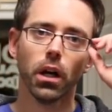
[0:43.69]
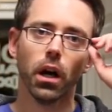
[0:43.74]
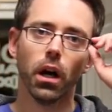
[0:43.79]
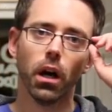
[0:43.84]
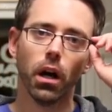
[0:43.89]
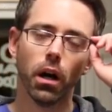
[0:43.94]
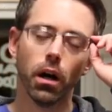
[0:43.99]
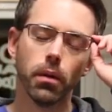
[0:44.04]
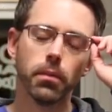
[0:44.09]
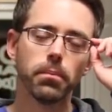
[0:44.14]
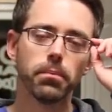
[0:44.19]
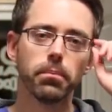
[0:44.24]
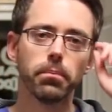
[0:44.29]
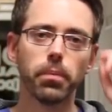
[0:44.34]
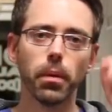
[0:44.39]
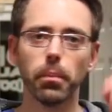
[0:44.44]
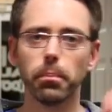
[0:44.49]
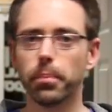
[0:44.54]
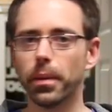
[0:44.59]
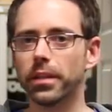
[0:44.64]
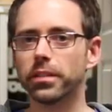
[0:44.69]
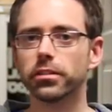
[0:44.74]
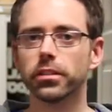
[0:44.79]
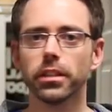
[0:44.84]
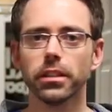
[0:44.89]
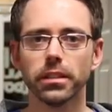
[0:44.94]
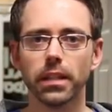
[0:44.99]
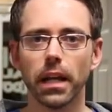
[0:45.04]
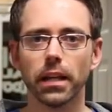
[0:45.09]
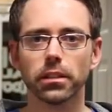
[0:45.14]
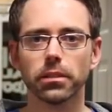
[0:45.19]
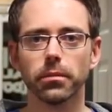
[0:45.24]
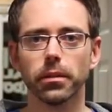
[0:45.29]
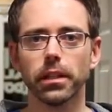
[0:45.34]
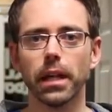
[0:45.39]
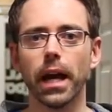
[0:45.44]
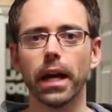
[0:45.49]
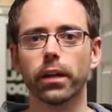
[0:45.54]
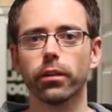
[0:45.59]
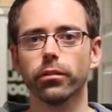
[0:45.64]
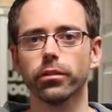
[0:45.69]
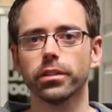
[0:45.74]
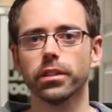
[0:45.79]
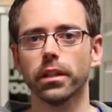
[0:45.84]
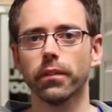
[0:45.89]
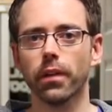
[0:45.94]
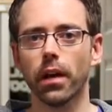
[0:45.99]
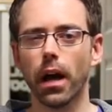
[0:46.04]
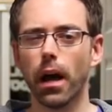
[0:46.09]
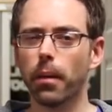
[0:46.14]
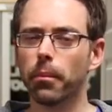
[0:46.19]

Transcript: But basically he's asking about the accuracy of it.